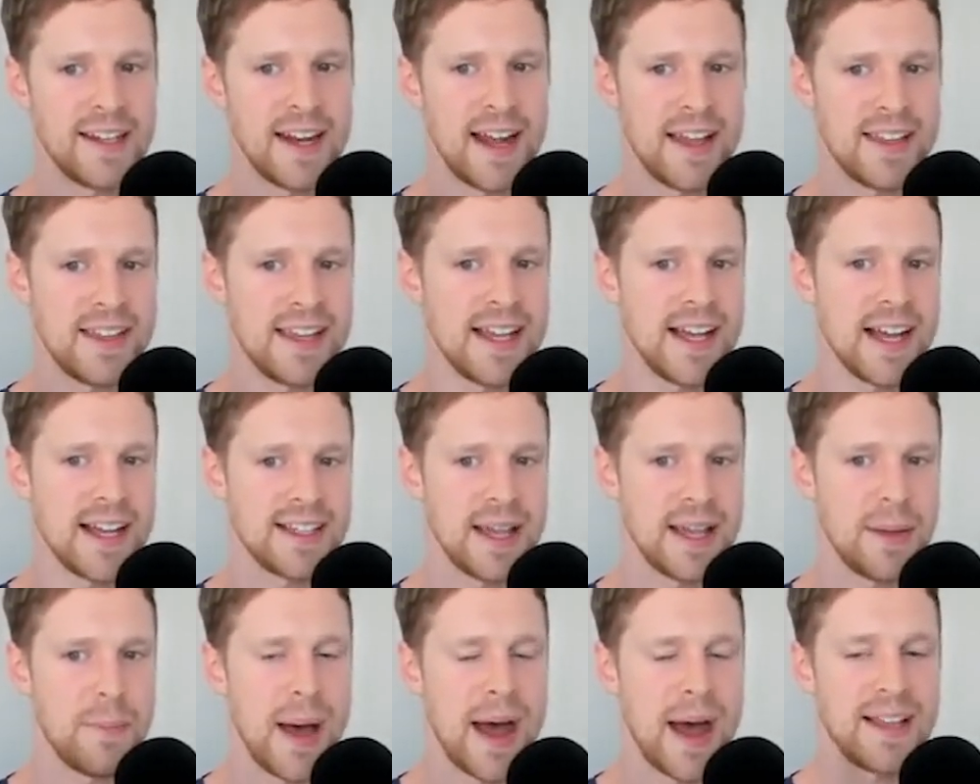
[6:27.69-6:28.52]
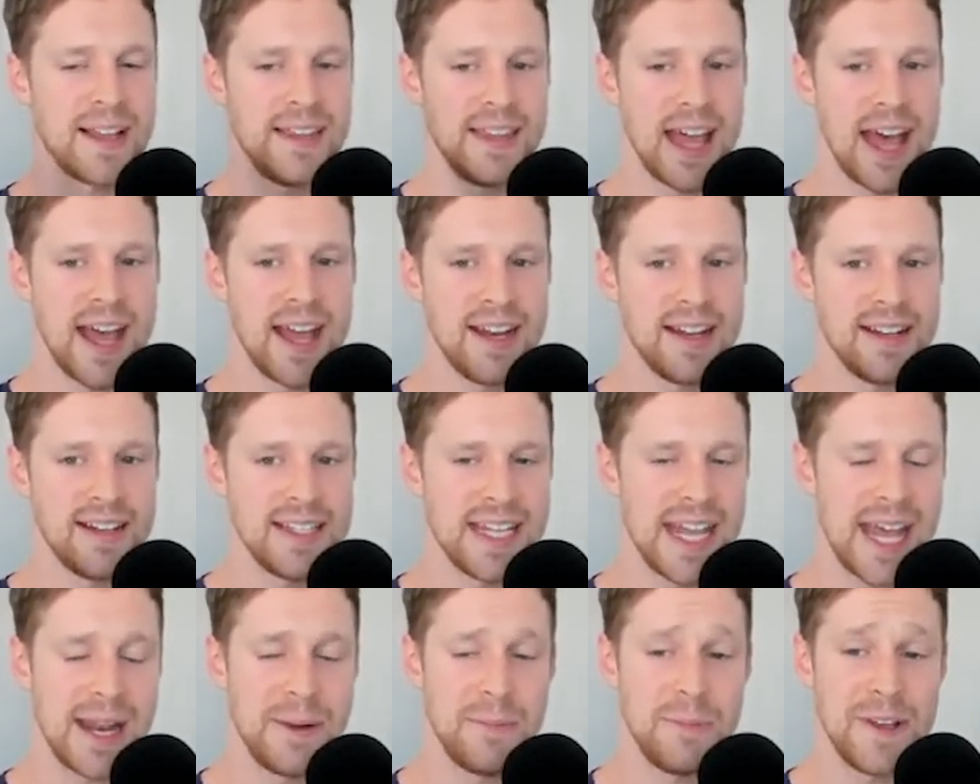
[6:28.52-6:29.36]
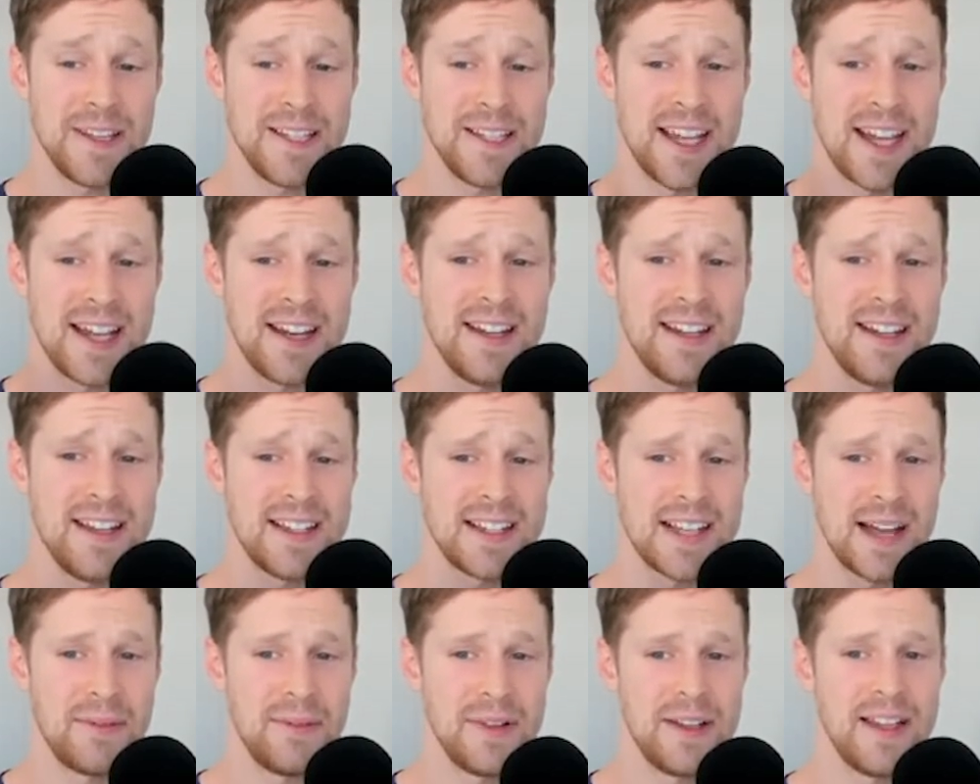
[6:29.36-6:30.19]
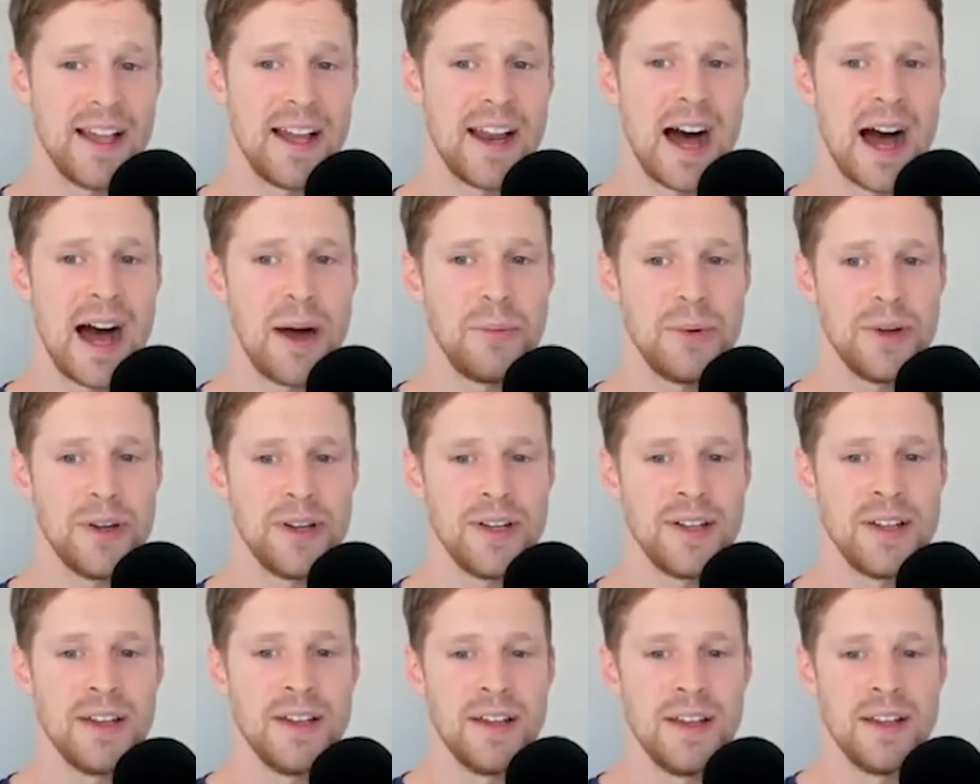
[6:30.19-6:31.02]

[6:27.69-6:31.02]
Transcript: And I think I said back then 10% is something that I would